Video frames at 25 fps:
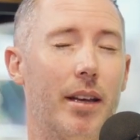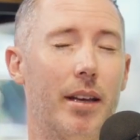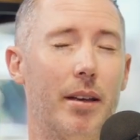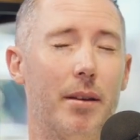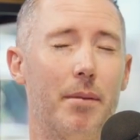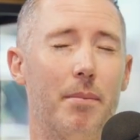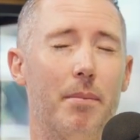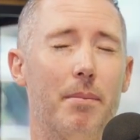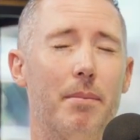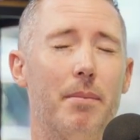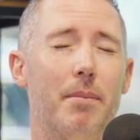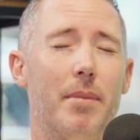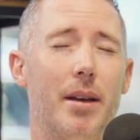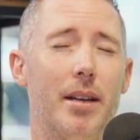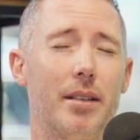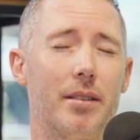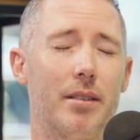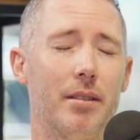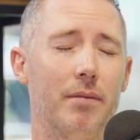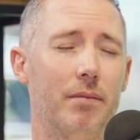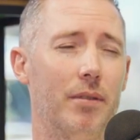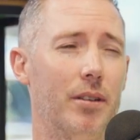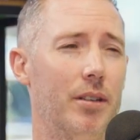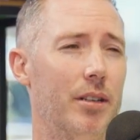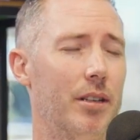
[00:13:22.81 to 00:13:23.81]
a
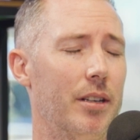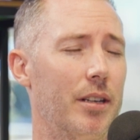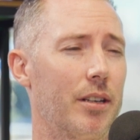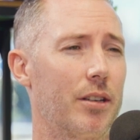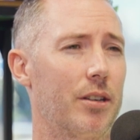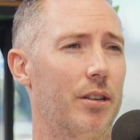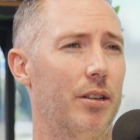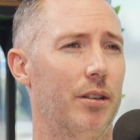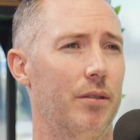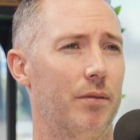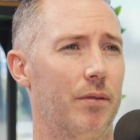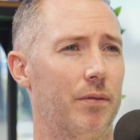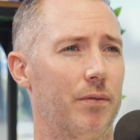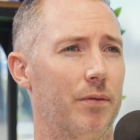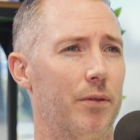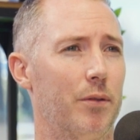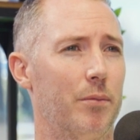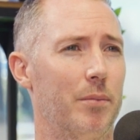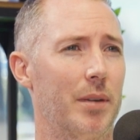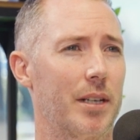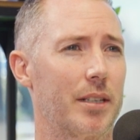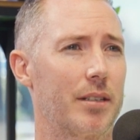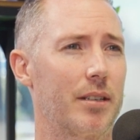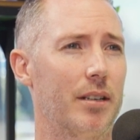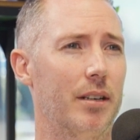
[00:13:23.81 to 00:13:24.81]
massive learning curve for
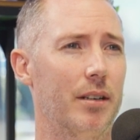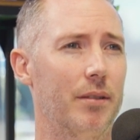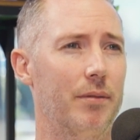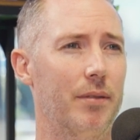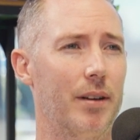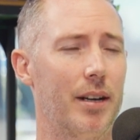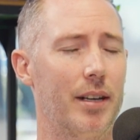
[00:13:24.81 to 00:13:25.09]
myself.